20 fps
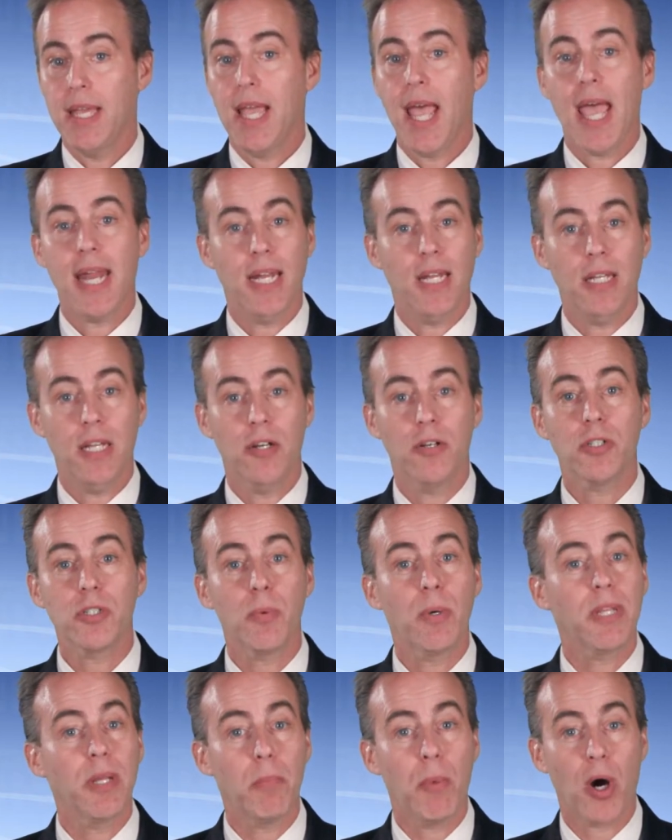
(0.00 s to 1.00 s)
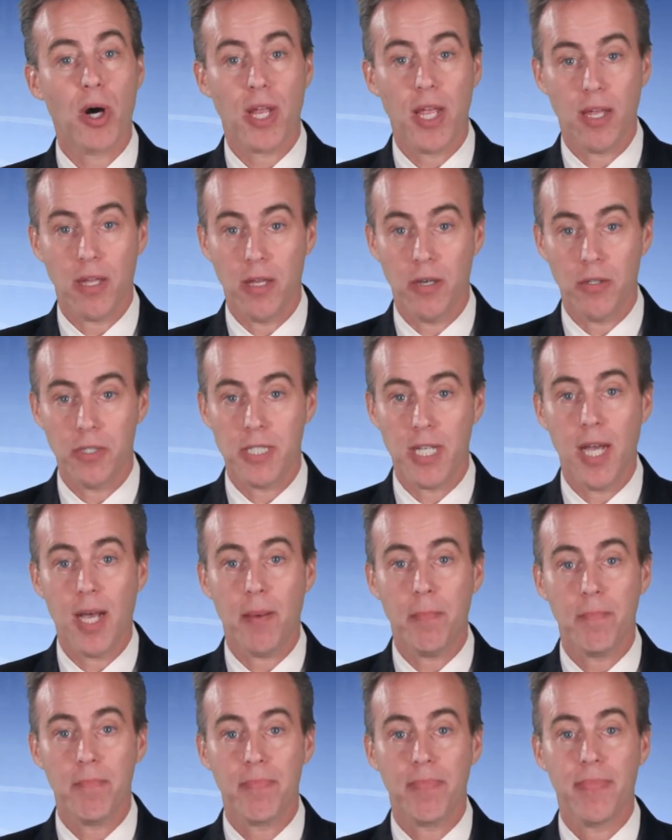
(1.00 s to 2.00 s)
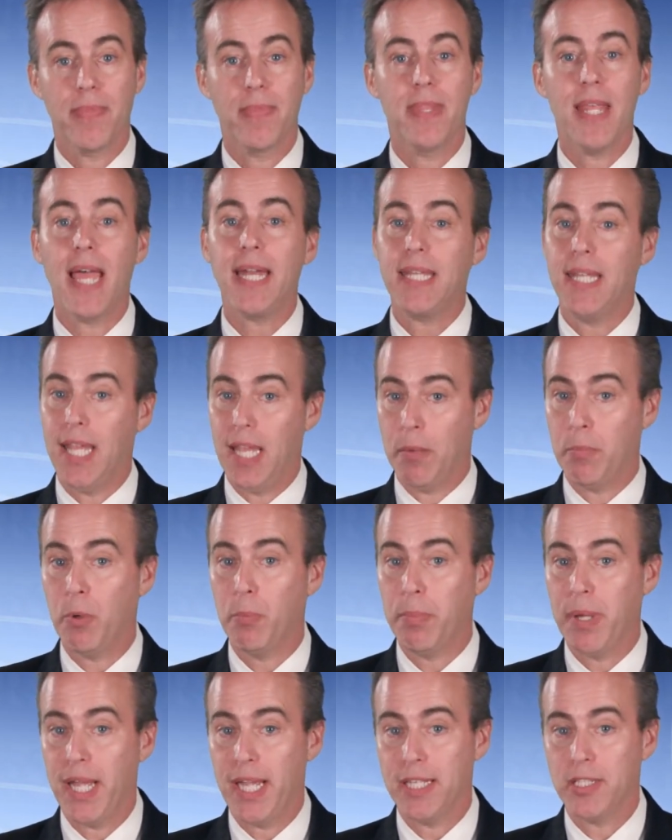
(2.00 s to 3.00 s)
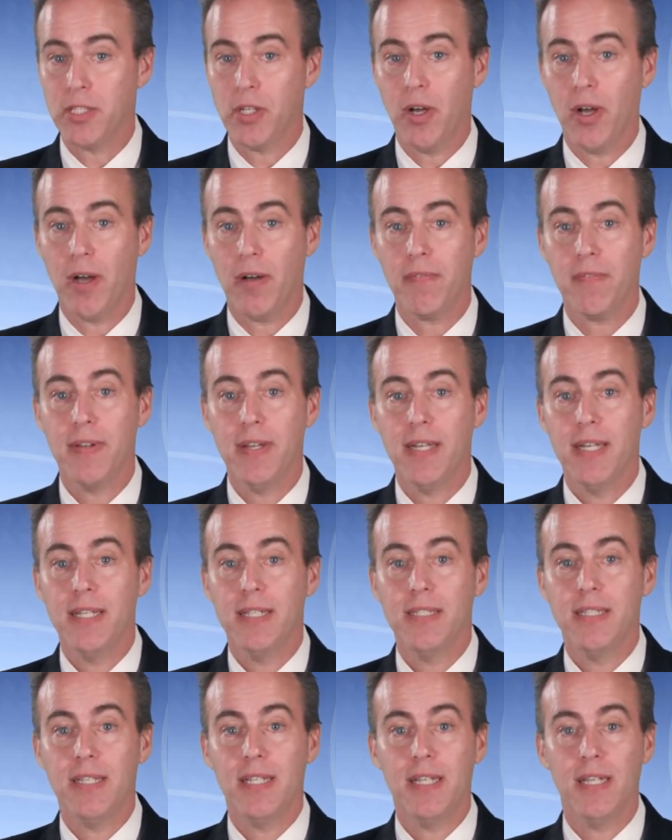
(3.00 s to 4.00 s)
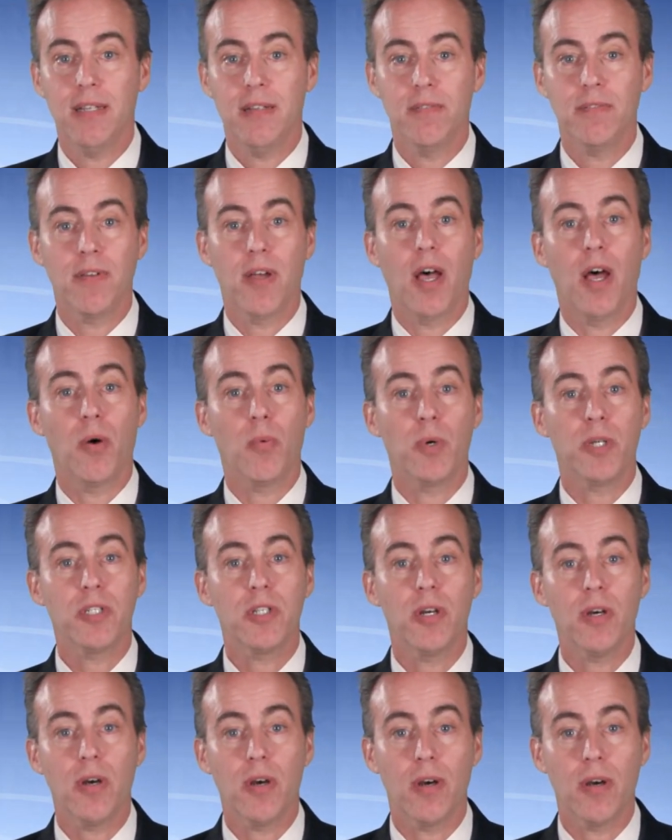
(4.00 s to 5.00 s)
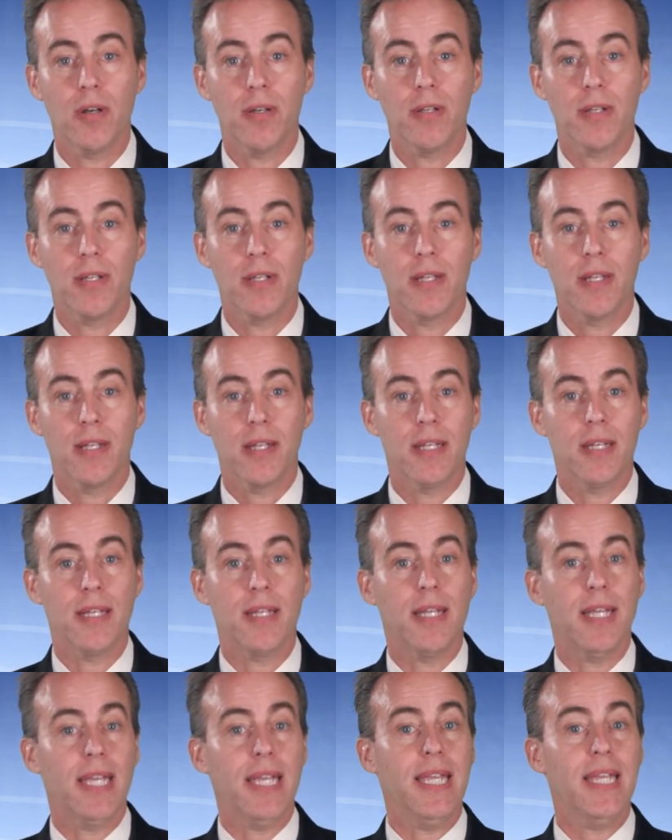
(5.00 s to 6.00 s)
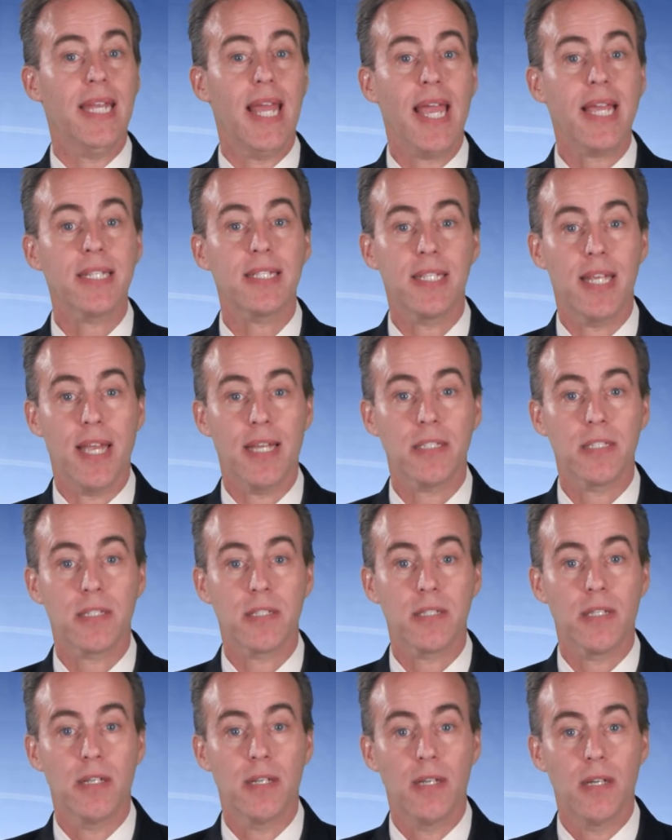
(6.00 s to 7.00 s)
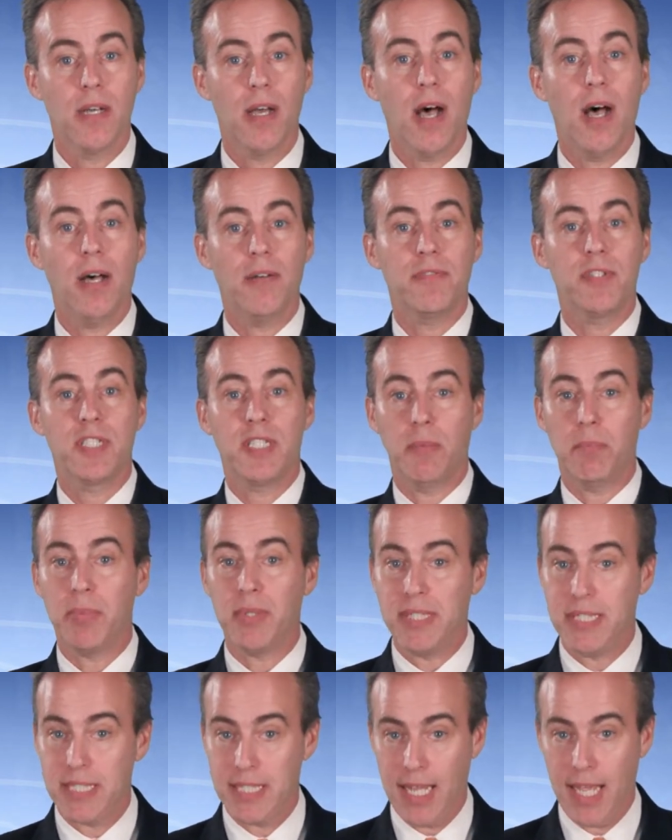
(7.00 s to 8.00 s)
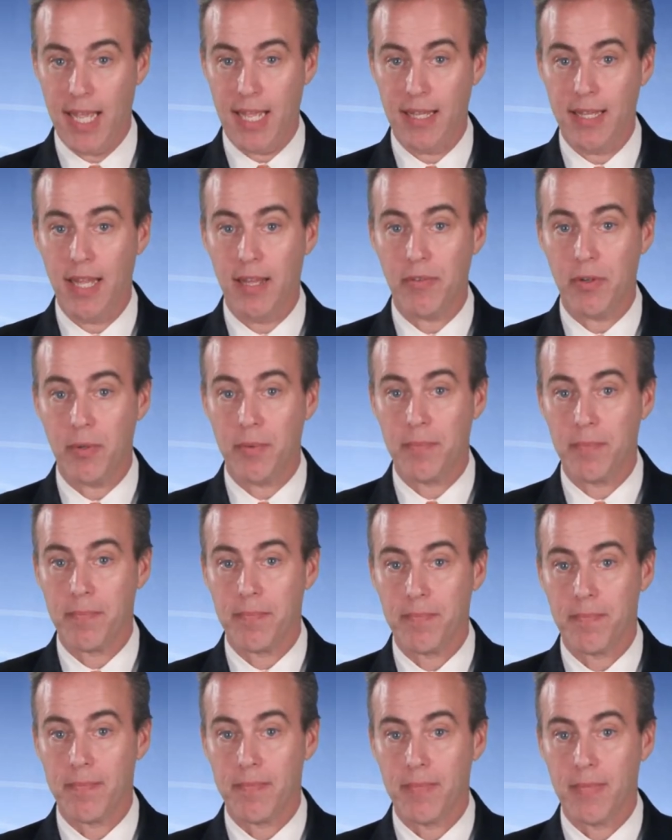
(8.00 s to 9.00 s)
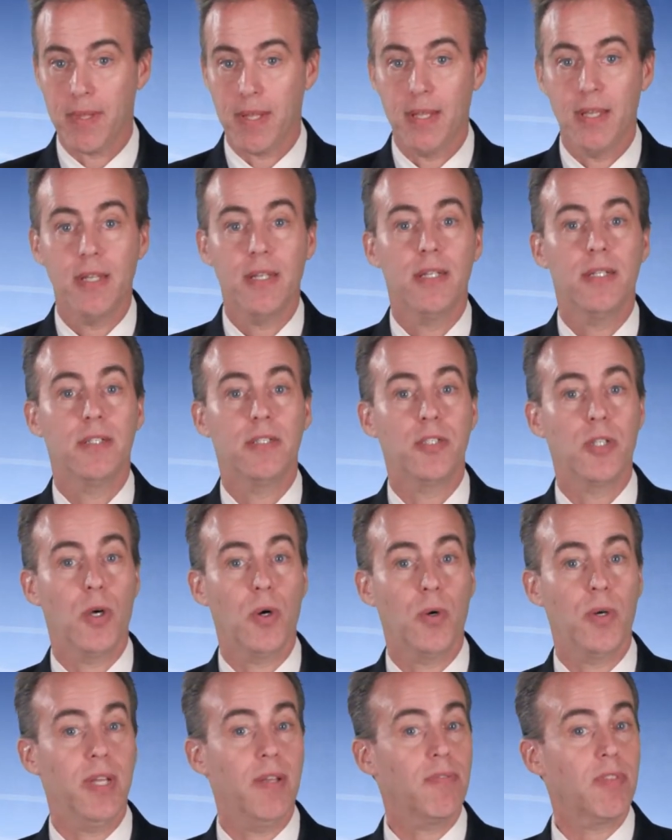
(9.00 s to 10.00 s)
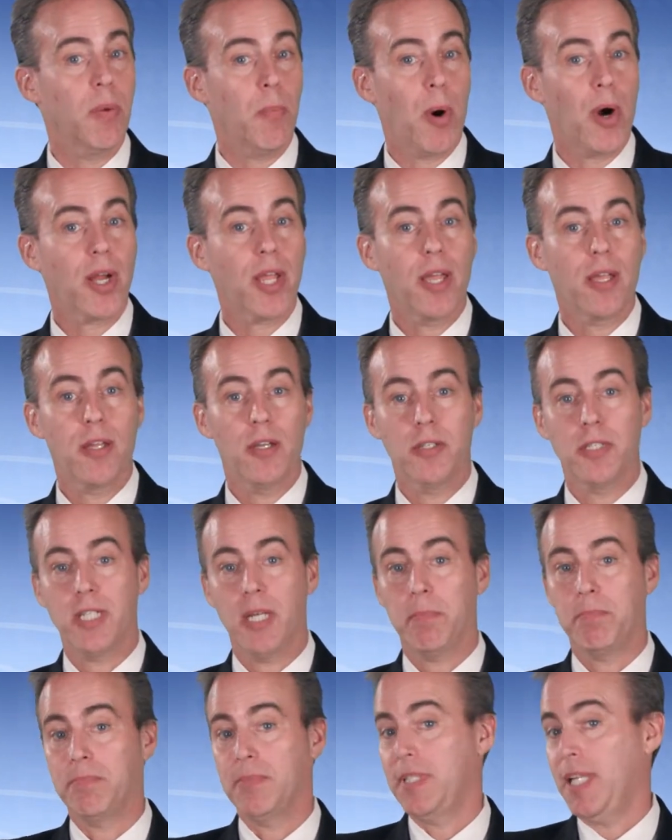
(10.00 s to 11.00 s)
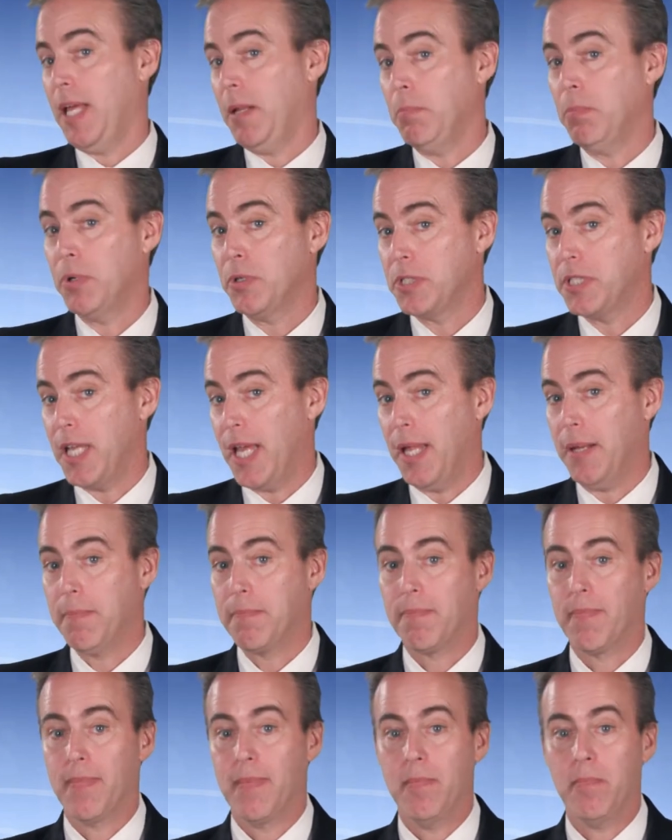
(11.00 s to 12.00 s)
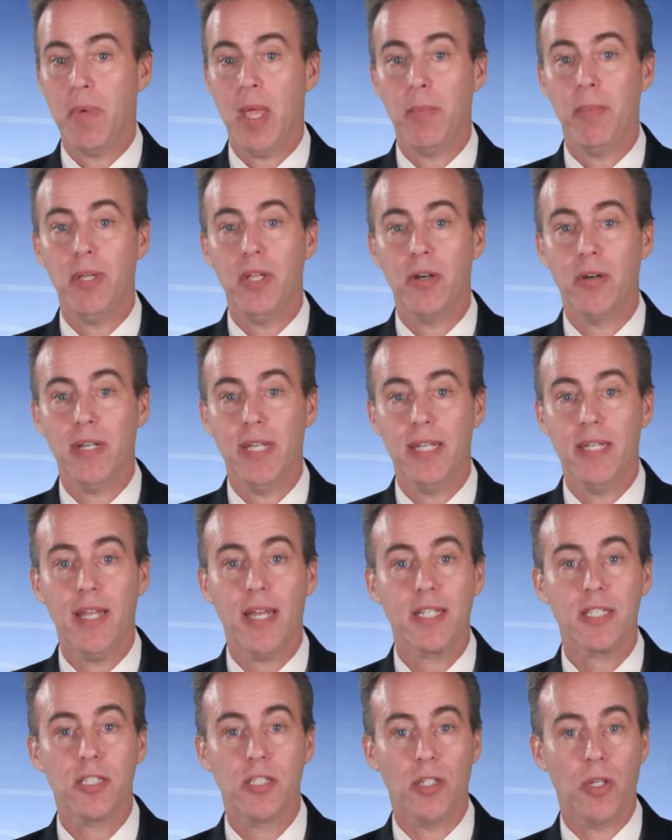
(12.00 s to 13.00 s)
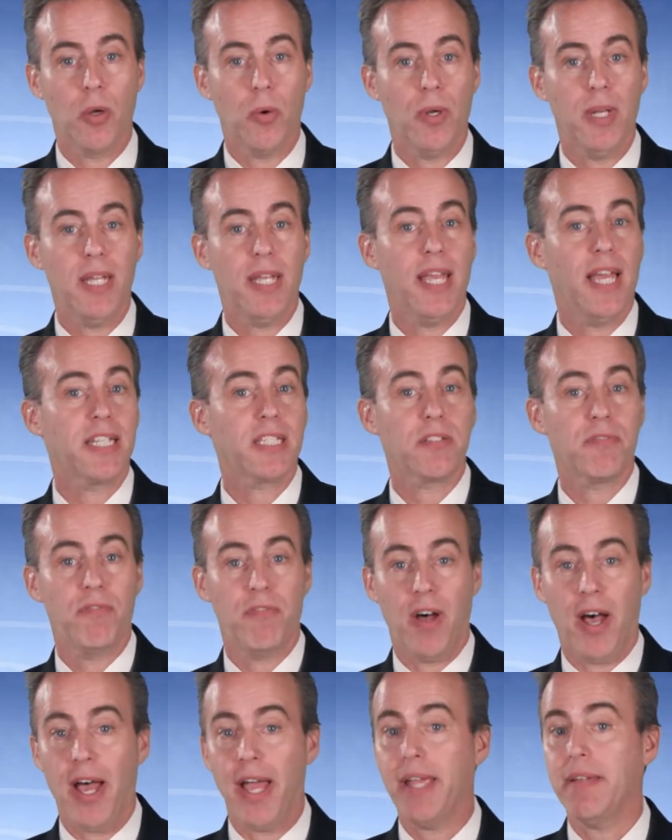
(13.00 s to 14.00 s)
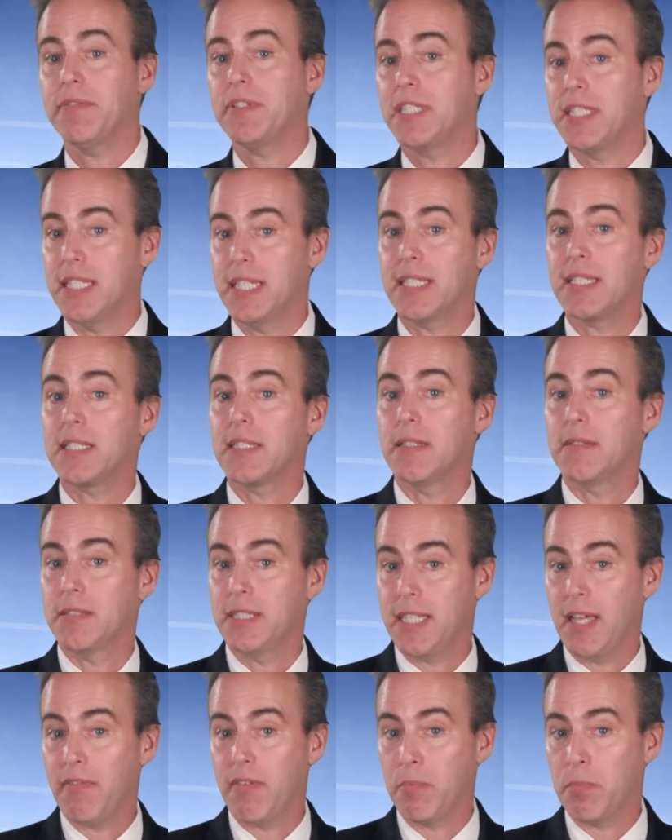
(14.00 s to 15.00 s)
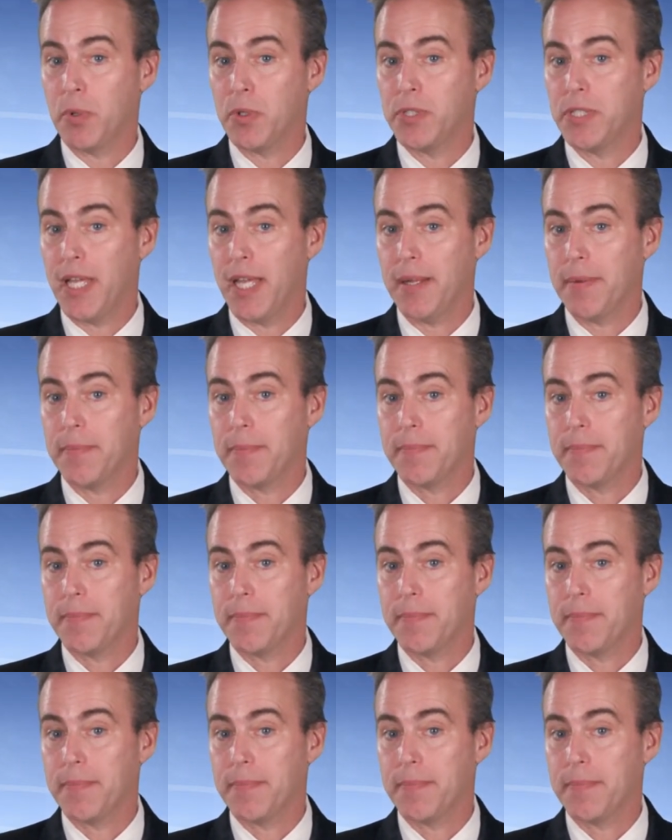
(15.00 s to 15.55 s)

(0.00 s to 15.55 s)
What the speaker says: And in years when the market goes up, that gamble pays off to give a return in excess of simply staying level. So if the market goes up 10%, maybe your indexed annuity gets 5, 6, 7%.